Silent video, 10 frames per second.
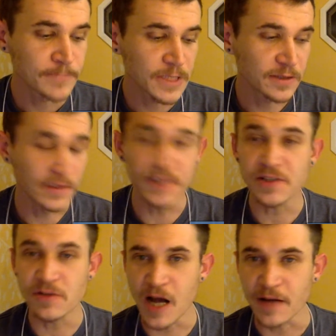The list
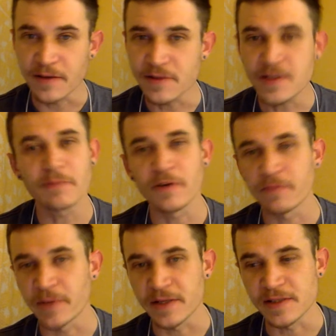goes on. There's a number of
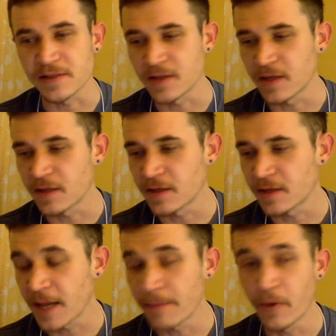places. Uh, the
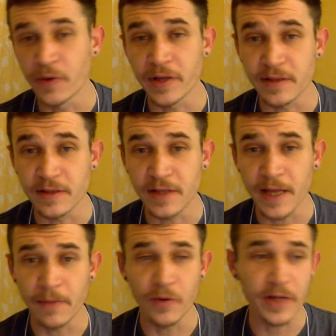Cambodia,
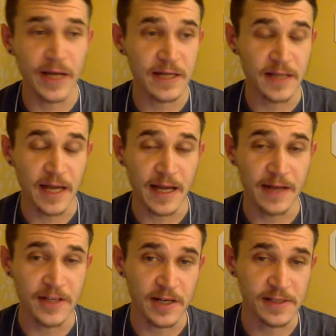Cambodia has had a
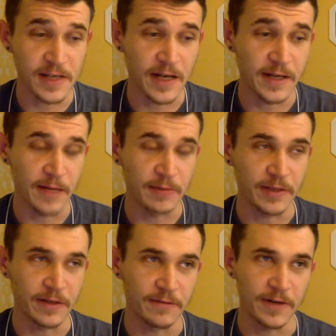genocide, I
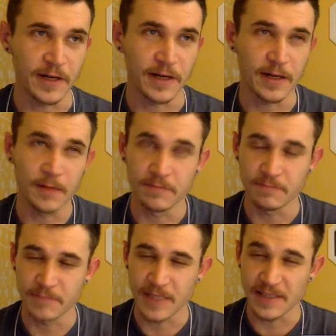believe. Um,
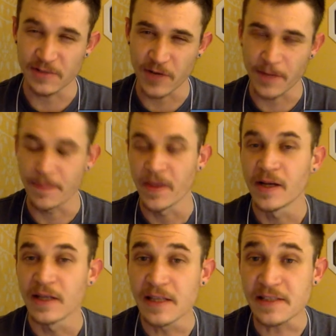that sounds right.
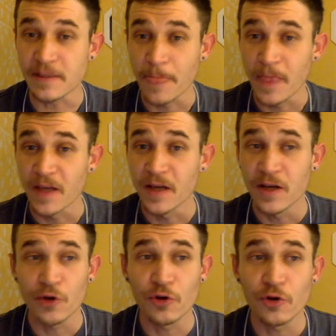Listen,
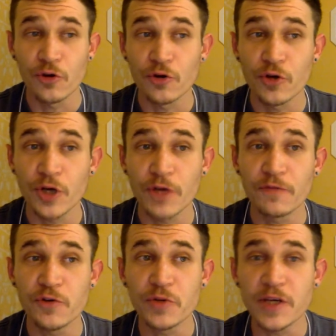if
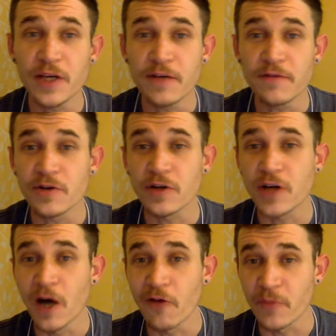you give your
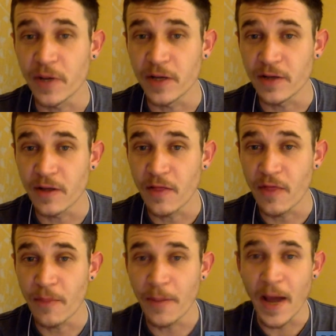government
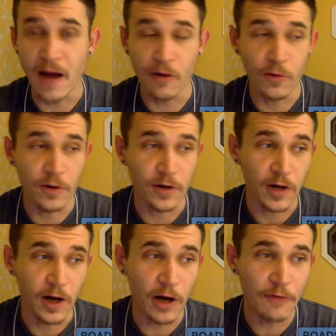the power
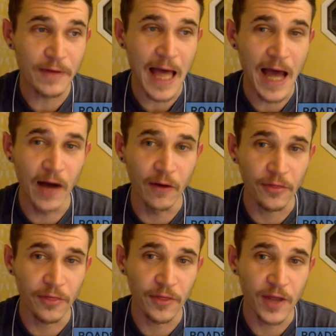of
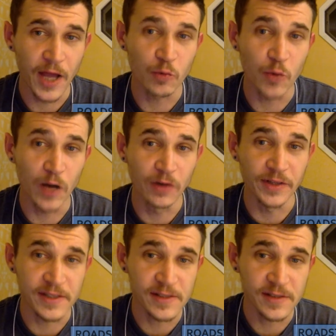health and
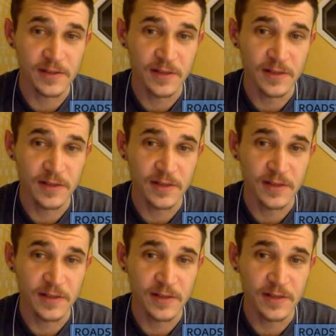wellness,